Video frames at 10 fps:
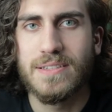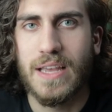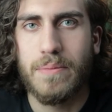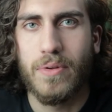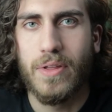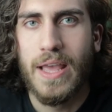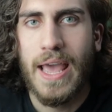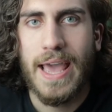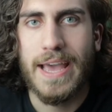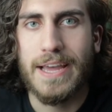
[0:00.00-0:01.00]
Disciple
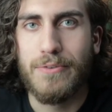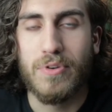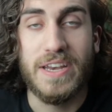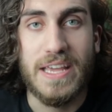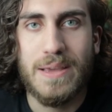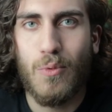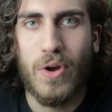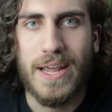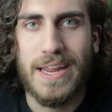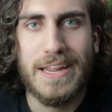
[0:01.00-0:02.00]
and Redeem
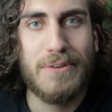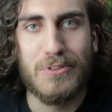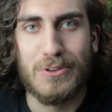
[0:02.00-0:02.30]
180.